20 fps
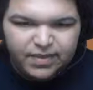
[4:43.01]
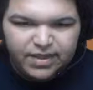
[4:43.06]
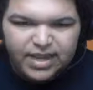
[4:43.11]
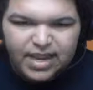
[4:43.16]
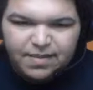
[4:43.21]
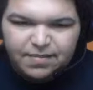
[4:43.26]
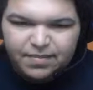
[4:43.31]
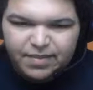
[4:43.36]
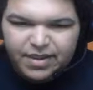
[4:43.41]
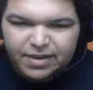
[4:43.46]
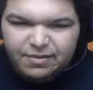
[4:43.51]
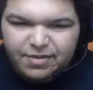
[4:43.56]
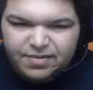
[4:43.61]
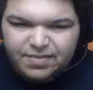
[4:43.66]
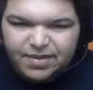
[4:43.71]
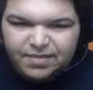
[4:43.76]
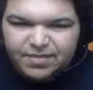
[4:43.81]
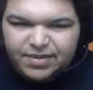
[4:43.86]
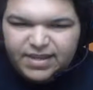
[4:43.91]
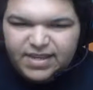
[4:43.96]
Captain, play with
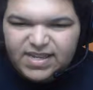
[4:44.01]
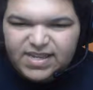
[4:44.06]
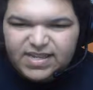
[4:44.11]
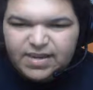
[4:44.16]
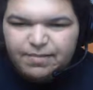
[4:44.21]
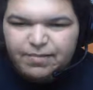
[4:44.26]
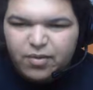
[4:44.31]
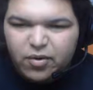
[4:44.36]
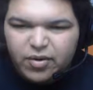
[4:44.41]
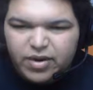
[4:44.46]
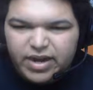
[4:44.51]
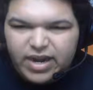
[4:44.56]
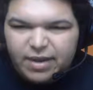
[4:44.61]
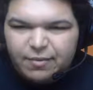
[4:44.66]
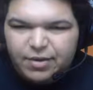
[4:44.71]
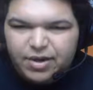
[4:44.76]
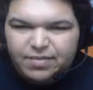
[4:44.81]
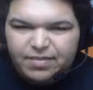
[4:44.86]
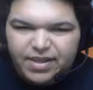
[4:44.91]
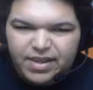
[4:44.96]
me, please. I'm bored and I
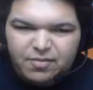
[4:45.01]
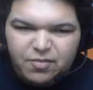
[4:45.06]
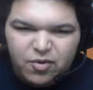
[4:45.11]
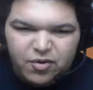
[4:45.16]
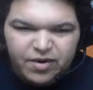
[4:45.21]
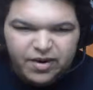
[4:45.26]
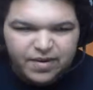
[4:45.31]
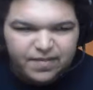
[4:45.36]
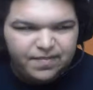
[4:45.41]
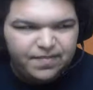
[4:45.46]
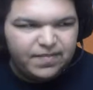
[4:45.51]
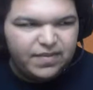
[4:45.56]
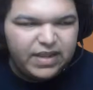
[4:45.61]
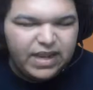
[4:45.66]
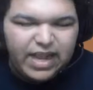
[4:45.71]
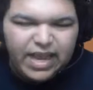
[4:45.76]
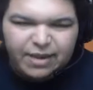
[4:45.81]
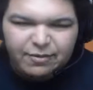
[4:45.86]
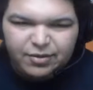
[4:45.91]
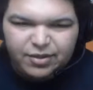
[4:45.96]
want to play more.
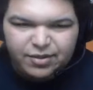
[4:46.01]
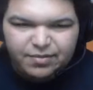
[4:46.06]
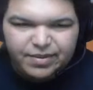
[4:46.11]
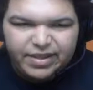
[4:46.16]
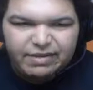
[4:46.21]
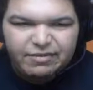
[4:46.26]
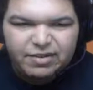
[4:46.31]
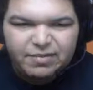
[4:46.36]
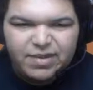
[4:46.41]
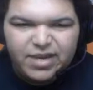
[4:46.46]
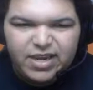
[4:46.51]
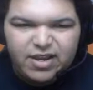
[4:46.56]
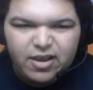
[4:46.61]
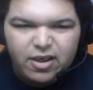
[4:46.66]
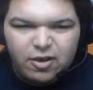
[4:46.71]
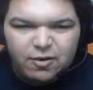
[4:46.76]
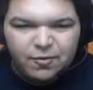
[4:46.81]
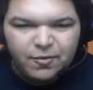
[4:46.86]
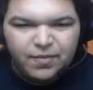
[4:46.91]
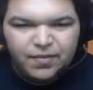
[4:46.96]
Hi, will you play with me?
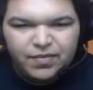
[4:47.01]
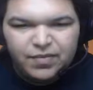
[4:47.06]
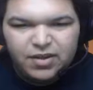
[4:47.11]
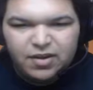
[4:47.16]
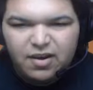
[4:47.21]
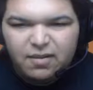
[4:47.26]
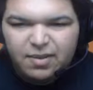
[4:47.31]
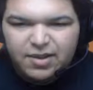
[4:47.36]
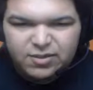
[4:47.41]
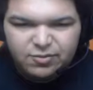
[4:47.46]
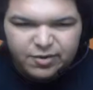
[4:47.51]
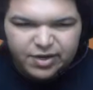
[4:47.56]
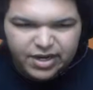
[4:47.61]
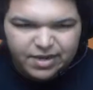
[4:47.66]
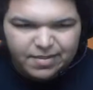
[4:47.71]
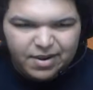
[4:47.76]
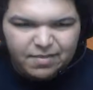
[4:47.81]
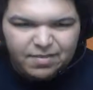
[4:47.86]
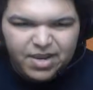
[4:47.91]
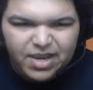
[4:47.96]
Oh, Grandpa's
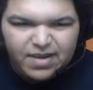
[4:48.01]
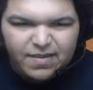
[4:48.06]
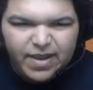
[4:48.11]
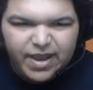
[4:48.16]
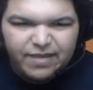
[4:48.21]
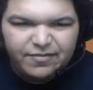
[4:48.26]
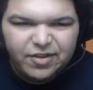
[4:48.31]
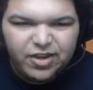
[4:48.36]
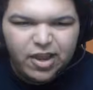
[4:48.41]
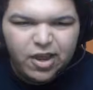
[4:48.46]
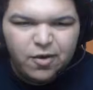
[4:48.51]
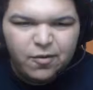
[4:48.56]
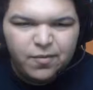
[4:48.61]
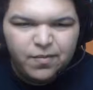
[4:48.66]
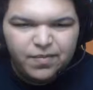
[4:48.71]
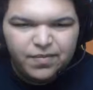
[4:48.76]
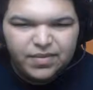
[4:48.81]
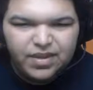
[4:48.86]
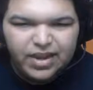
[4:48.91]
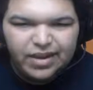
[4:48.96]
worried about me. I have to go.
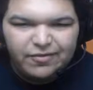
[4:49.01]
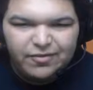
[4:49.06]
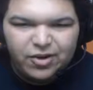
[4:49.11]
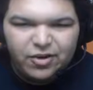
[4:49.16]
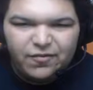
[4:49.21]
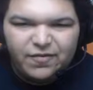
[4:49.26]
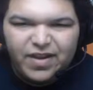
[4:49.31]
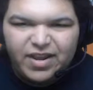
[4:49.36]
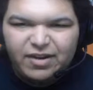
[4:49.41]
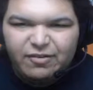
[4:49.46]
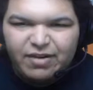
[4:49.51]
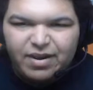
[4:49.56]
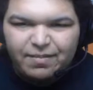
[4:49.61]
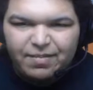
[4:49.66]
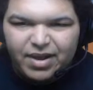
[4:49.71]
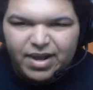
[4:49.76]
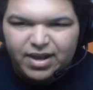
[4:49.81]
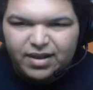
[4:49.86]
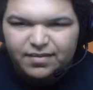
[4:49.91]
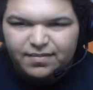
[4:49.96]
I have to go find
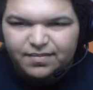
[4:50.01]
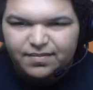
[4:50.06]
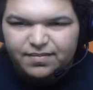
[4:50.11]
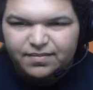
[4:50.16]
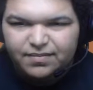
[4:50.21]
Grandpa.